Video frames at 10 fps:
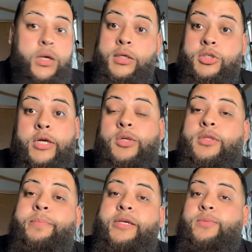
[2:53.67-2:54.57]
to do it
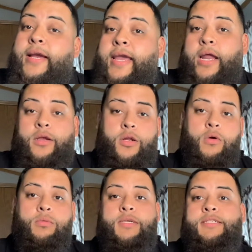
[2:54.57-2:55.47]
the best way I can, you know,
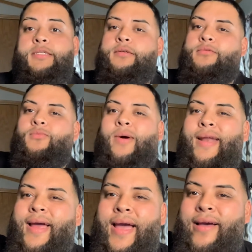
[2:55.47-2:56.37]
because why
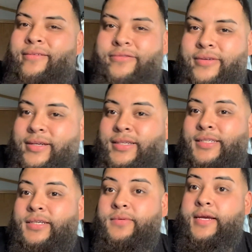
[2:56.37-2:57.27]
not have
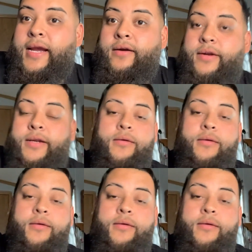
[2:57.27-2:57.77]
concealed carry